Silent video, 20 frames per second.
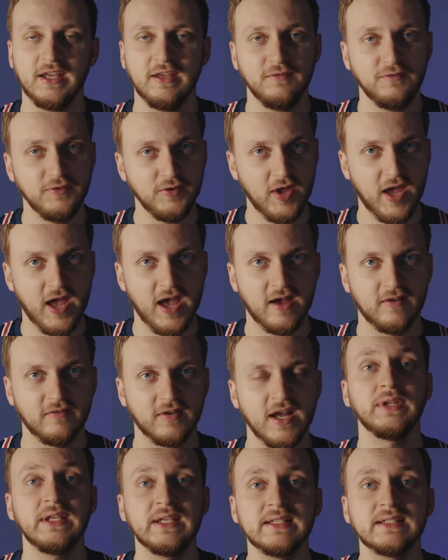If you have,
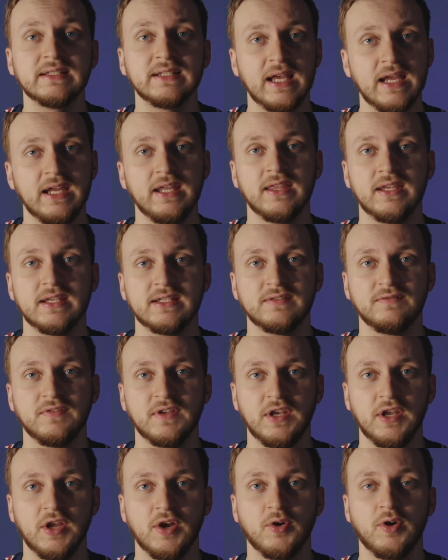please like this
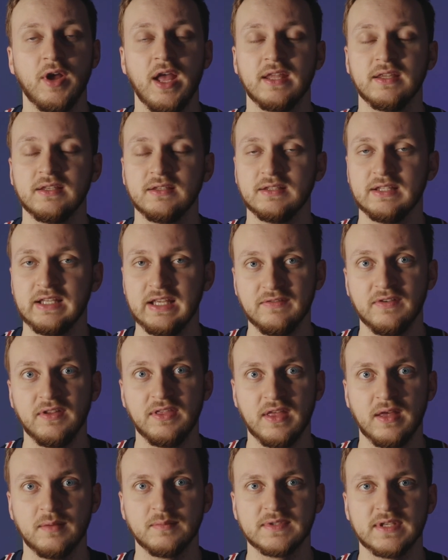video and leave a
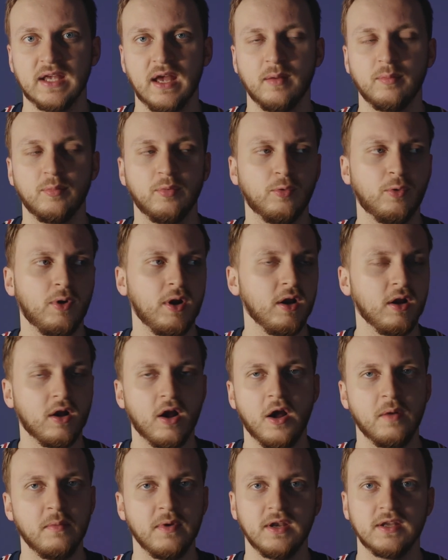thumbs up or a
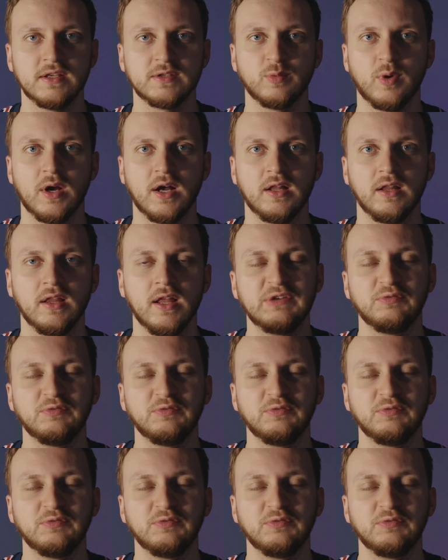comment as well.